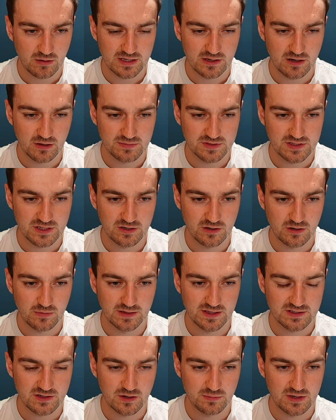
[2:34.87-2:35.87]
He comes here.
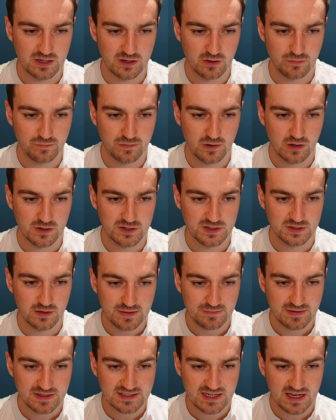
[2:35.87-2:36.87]
Let's come here first.
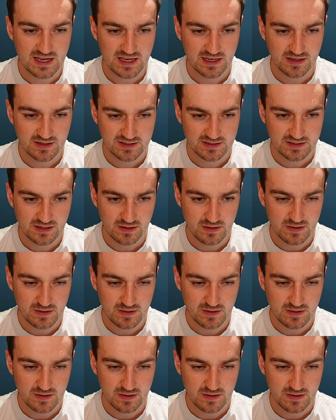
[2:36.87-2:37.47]
If he takes,